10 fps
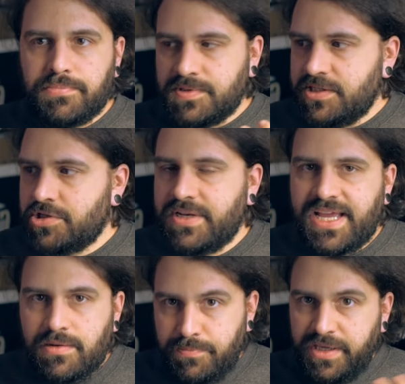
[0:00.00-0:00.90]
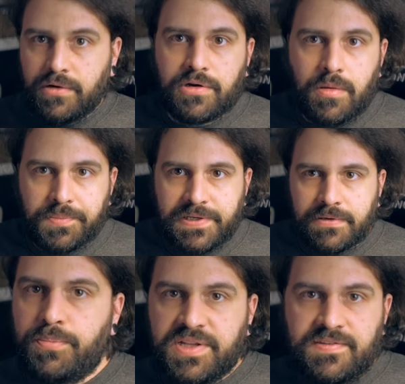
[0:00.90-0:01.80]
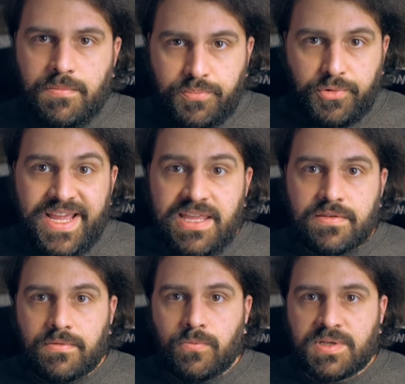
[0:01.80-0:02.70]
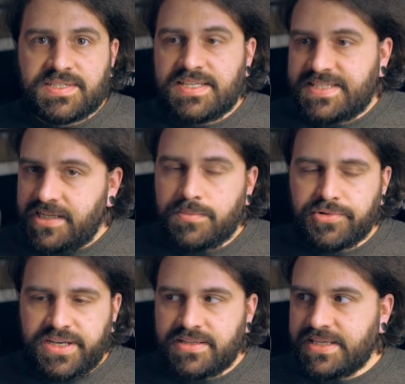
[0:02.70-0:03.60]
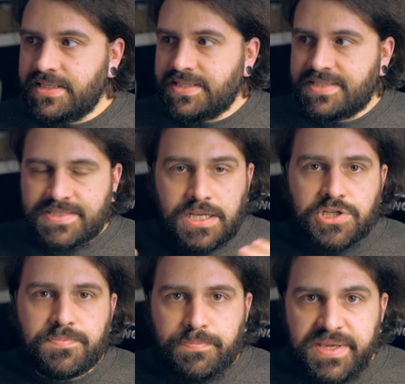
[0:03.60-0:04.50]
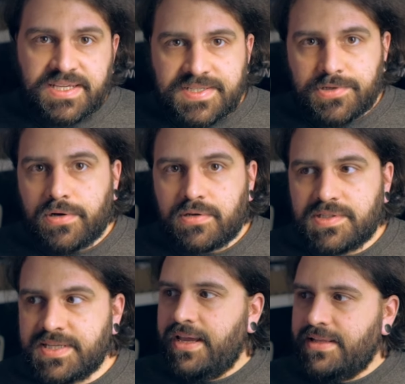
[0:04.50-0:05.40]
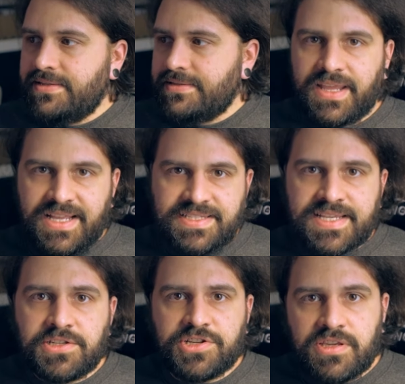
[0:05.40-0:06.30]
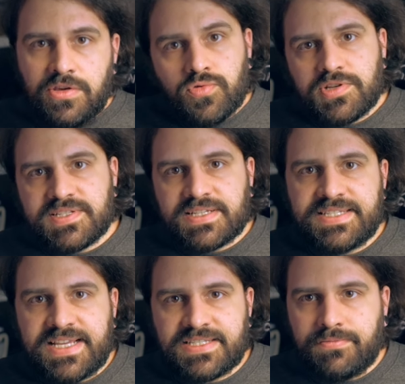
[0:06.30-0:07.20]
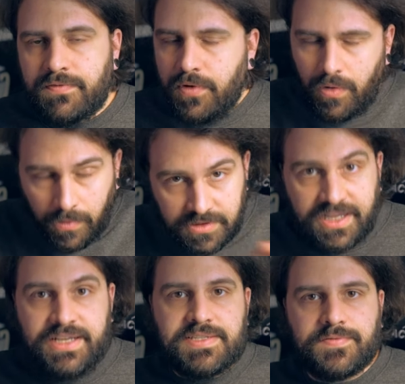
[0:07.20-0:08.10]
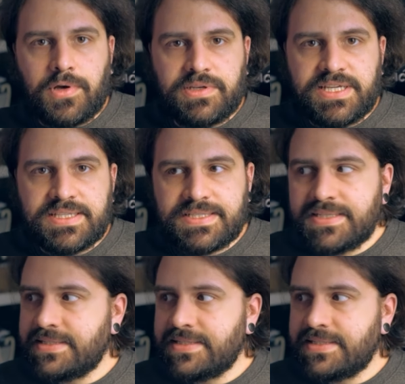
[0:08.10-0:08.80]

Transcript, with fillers: position at a bigger company. But Braid was celebrated in such big circles and had such a huge success with all kinds of audiences